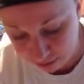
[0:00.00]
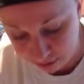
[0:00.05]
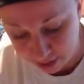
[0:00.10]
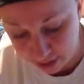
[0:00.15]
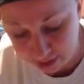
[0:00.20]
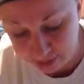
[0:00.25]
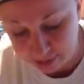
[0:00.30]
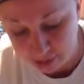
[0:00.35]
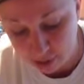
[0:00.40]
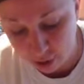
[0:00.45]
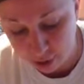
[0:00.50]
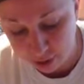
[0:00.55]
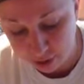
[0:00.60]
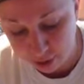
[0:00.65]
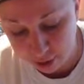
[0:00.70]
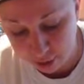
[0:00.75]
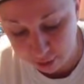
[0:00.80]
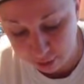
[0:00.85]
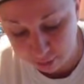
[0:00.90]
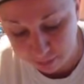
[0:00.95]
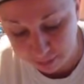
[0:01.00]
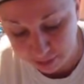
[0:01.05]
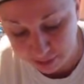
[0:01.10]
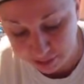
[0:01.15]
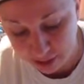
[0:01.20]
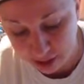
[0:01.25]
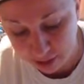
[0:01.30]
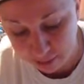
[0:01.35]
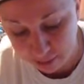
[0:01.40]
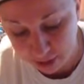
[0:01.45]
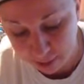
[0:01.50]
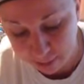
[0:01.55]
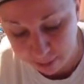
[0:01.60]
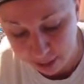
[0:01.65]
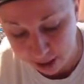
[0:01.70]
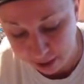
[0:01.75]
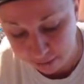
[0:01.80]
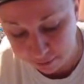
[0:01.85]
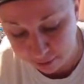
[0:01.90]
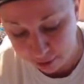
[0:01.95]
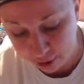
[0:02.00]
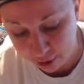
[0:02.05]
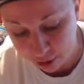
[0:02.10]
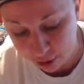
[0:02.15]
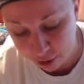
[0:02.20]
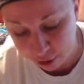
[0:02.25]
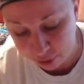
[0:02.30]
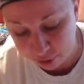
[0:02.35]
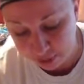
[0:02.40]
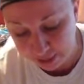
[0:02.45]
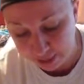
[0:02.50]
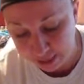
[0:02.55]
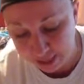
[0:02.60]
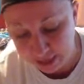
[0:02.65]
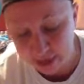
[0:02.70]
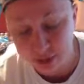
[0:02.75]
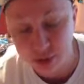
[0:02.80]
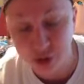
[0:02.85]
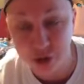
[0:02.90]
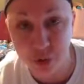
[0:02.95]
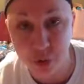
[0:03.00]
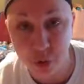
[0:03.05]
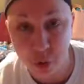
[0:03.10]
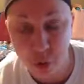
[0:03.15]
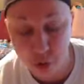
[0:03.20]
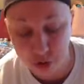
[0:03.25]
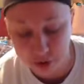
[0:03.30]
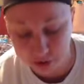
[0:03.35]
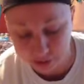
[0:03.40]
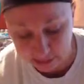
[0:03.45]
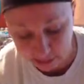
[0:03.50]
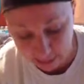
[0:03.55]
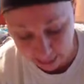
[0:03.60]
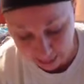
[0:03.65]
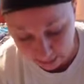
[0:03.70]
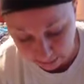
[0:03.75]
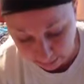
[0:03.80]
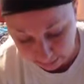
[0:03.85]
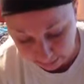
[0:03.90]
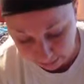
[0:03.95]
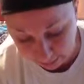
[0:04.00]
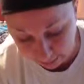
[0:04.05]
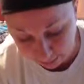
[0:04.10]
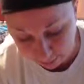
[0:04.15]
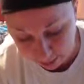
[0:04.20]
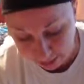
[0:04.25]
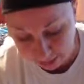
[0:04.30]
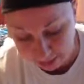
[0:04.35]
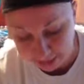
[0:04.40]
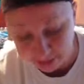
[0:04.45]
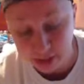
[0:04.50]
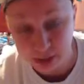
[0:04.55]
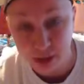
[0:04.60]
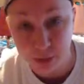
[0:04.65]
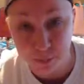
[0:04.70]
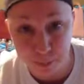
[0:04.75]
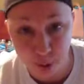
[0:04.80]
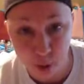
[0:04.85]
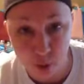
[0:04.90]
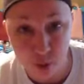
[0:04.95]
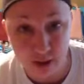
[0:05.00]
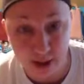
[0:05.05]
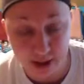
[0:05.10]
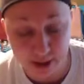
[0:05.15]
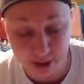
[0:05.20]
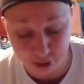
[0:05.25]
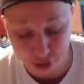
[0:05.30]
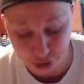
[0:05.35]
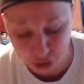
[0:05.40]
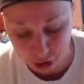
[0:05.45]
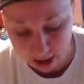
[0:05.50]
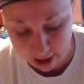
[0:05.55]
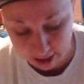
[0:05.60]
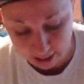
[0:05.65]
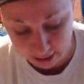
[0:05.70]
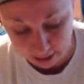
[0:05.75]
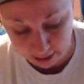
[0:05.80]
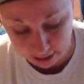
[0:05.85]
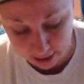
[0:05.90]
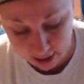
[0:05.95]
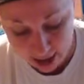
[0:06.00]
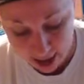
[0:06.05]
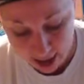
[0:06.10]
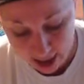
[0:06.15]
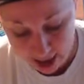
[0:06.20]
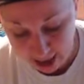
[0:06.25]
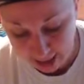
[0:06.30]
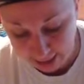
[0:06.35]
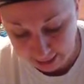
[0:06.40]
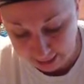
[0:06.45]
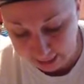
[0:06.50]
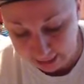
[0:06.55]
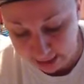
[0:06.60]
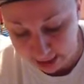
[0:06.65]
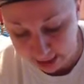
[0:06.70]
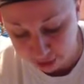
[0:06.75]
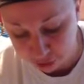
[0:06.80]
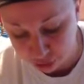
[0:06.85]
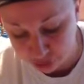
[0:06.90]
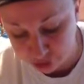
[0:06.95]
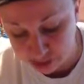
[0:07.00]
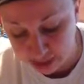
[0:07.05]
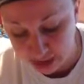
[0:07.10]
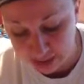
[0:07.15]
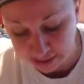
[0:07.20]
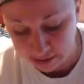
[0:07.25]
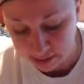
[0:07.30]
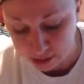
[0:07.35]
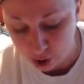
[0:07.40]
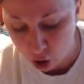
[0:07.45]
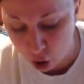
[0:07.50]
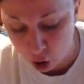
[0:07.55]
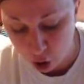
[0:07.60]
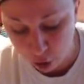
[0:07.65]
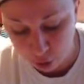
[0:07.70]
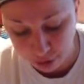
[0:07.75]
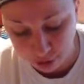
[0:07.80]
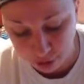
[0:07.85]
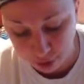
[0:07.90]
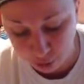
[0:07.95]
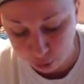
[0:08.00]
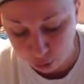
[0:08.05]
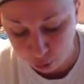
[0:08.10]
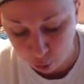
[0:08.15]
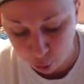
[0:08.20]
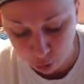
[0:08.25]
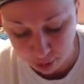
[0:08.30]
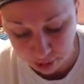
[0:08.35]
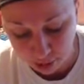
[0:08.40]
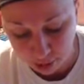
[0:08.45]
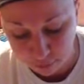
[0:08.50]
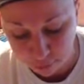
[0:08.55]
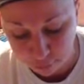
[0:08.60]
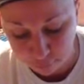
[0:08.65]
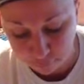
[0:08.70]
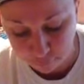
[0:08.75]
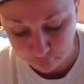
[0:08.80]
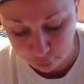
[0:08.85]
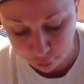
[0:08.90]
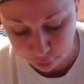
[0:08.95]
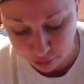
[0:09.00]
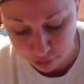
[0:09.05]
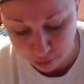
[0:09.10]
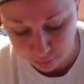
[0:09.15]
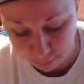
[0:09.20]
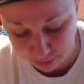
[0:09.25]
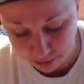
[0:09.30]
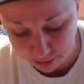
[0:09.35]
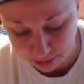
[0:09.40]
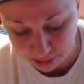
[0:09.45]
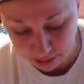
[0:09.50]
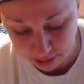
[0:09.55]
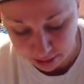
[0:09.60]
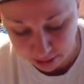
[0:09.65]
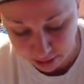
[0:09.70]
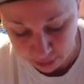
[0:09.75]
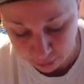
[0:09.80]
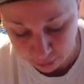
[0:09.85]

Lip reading: Then I saw another beast coming up out of the earth, and he had two horns like a lamb, and he spoke like a dragon, and he exercises all the authority of the first beast in his